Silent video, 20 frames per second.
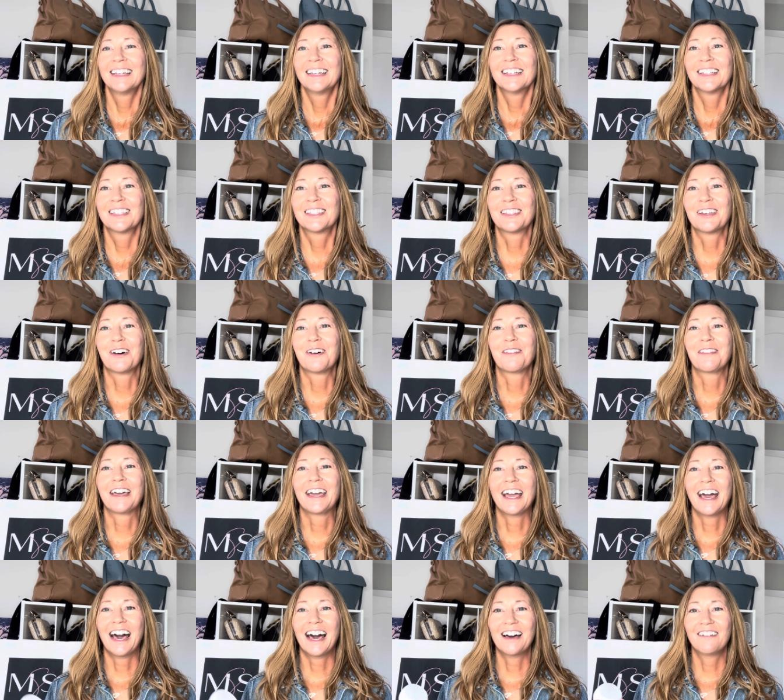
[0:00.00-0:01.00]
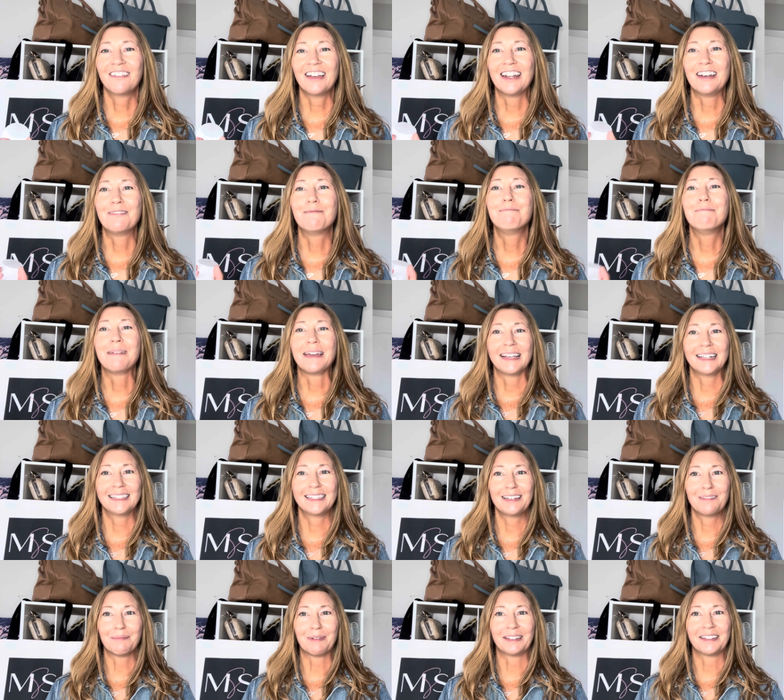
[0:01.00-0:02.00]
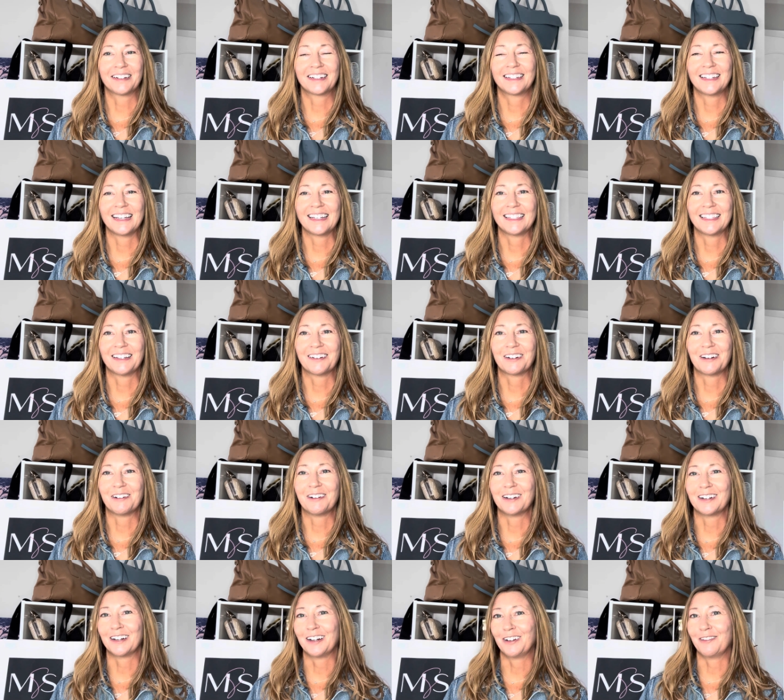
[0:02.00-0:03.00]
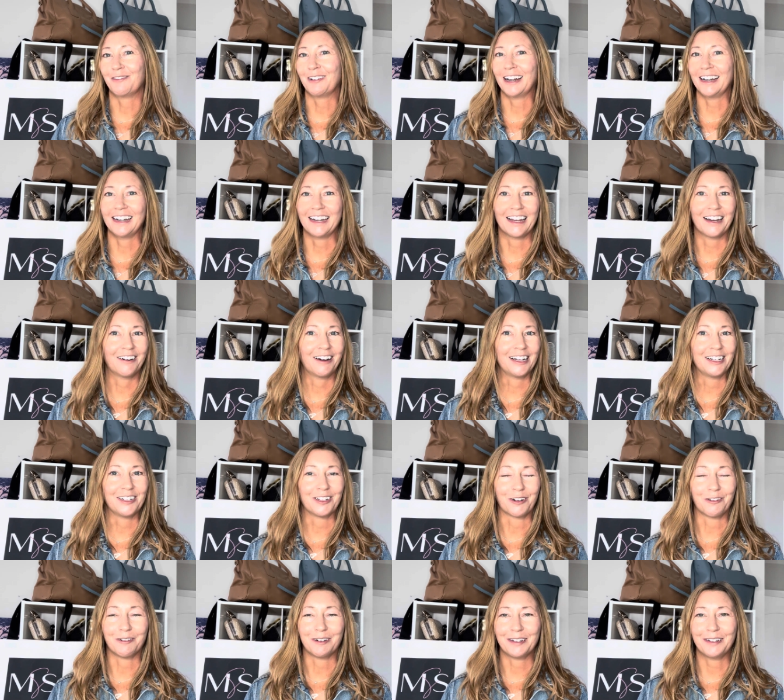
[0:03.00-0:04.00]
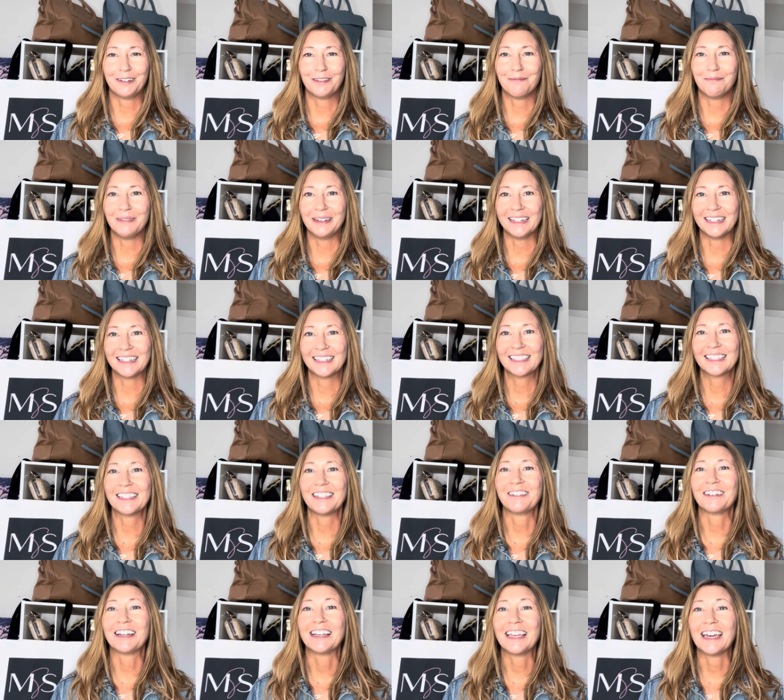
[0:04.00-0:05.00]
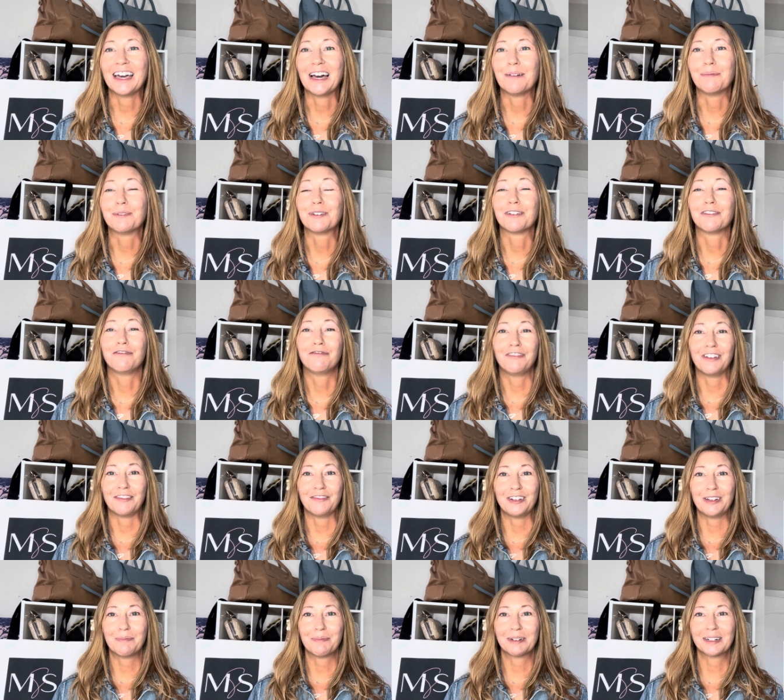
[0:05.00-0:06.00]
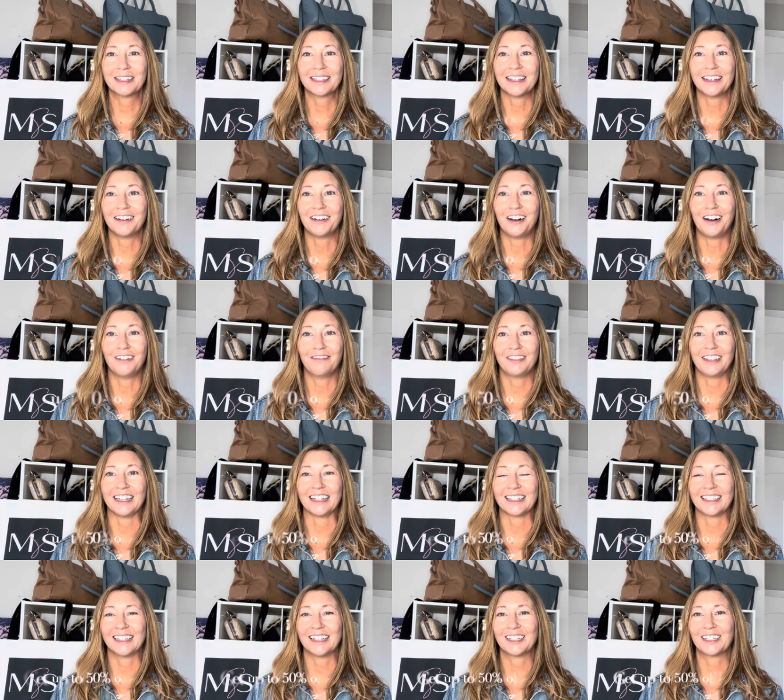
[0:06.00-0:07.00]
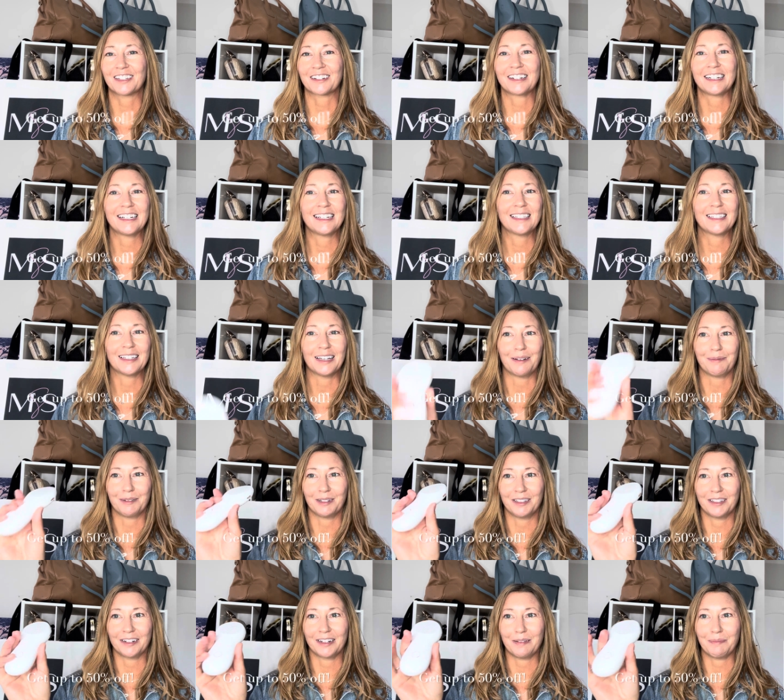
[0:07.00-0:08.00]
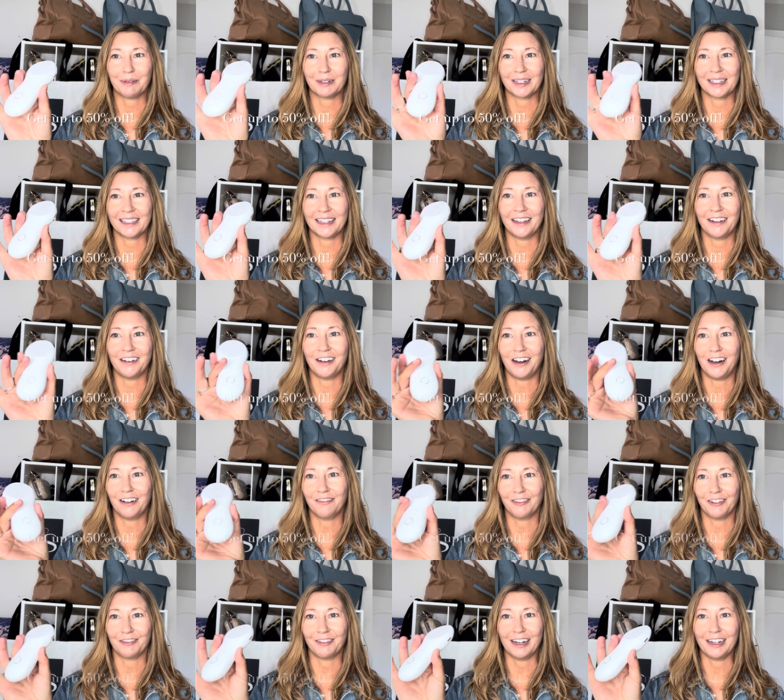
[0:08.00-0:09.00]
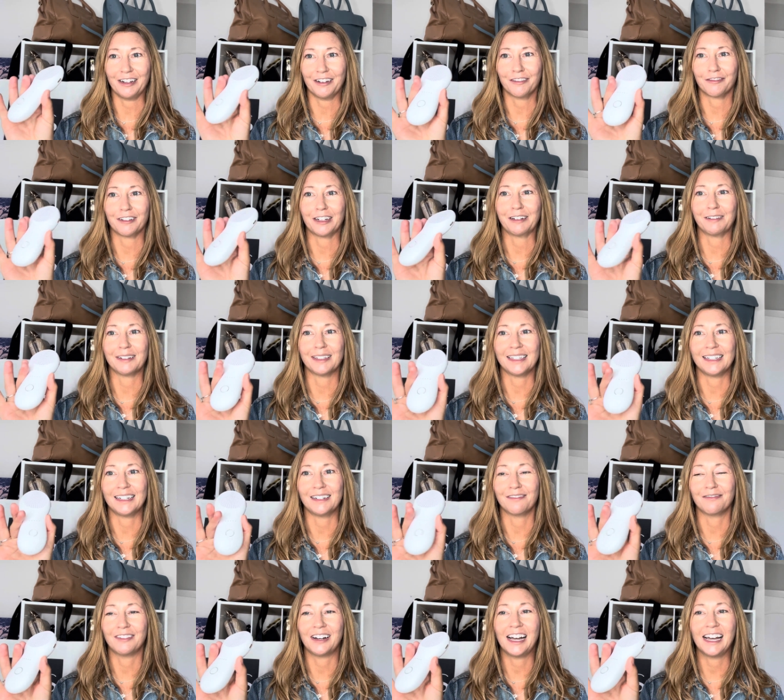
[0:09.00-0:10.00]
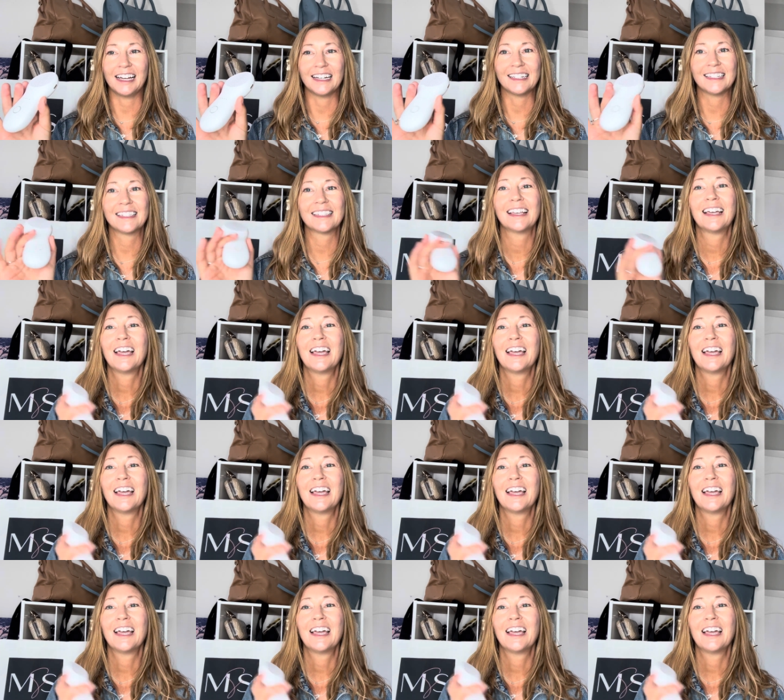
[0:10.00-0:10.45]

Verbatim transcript: So they have an amazing Mother's Day sale going on right now. I don't want you to miss. You can get up to 50% off the accessories, up to 30% off a radio frequency device.